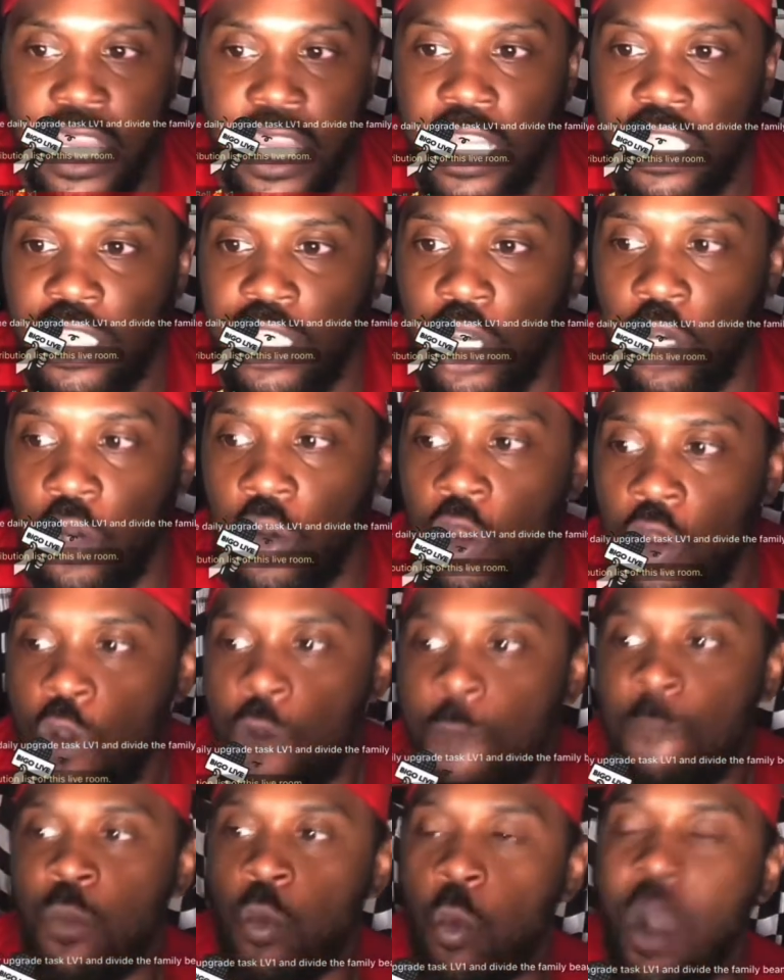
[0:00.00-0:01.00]
So
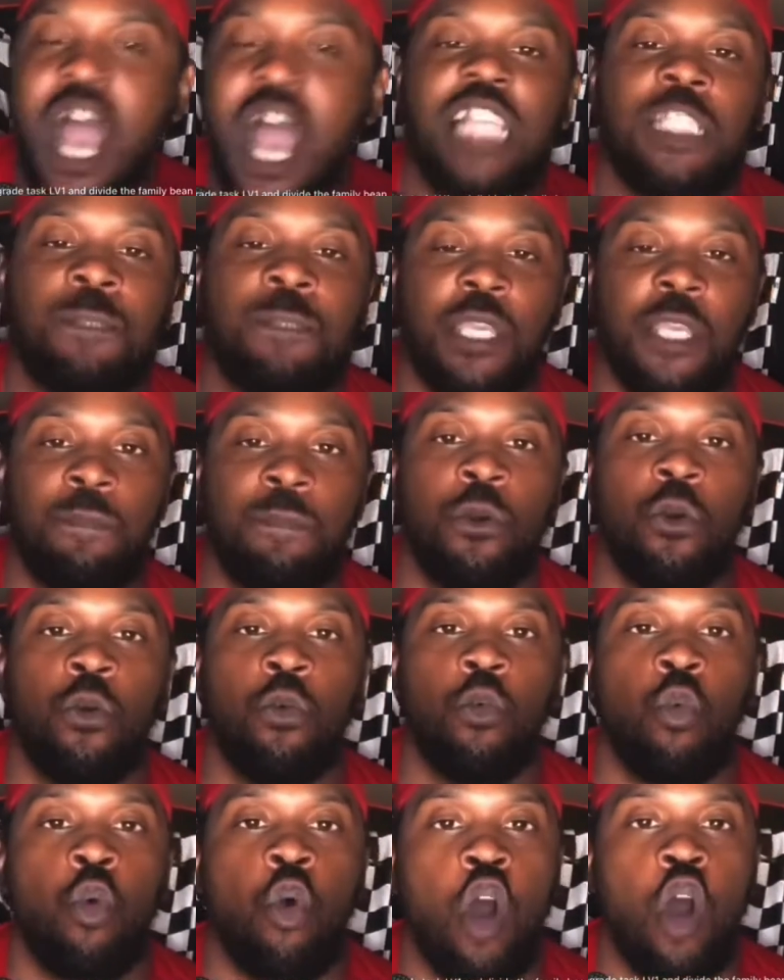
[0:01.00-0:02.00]
wise people
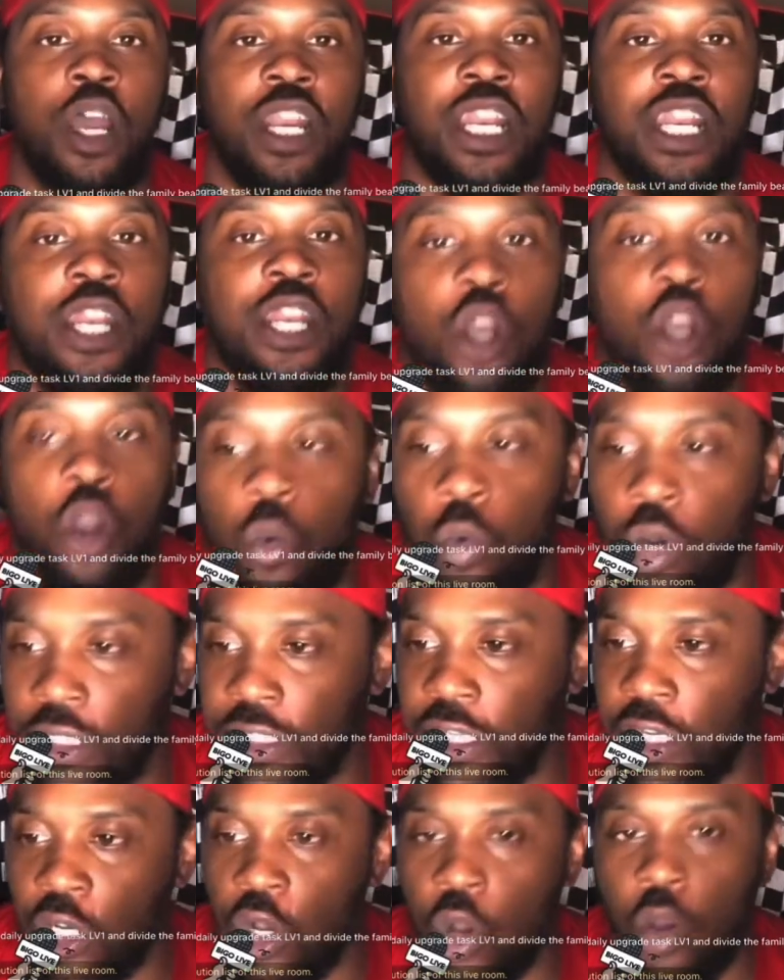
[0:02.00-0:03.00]
want to know where
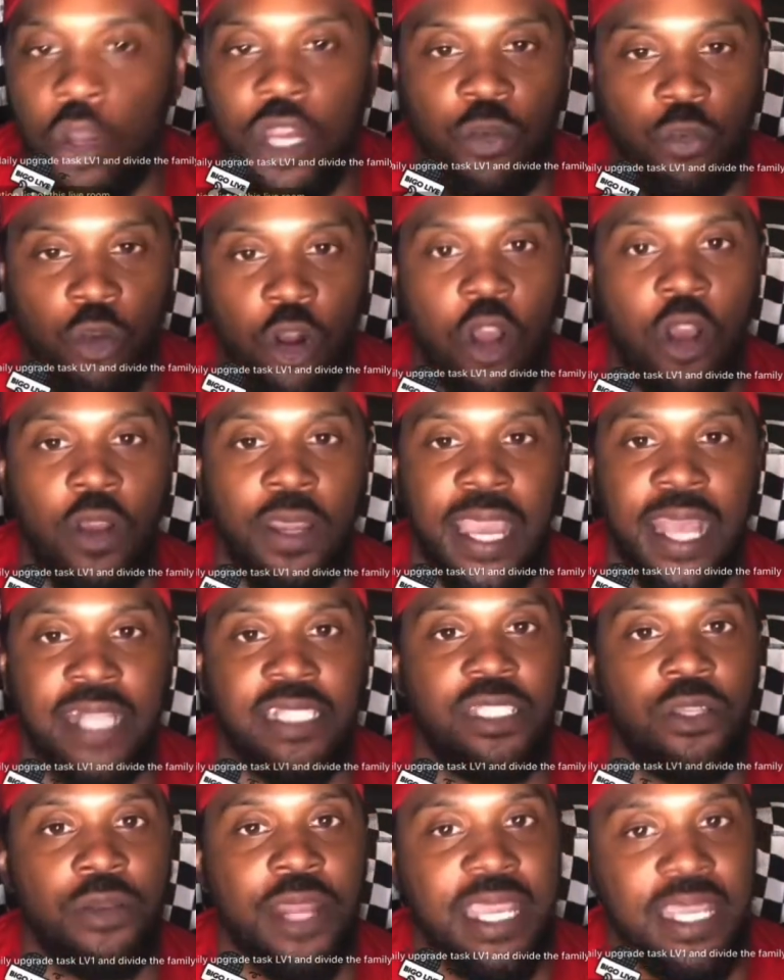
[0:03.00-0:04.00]
they're going wrong at
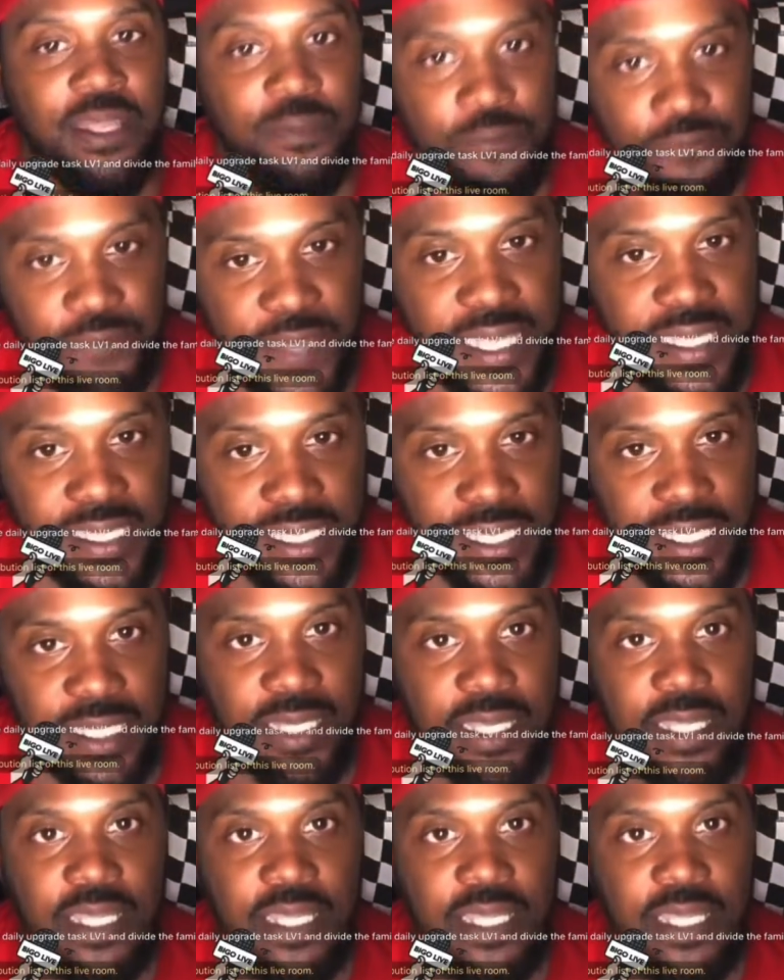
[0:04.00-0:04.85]
so they can fix it.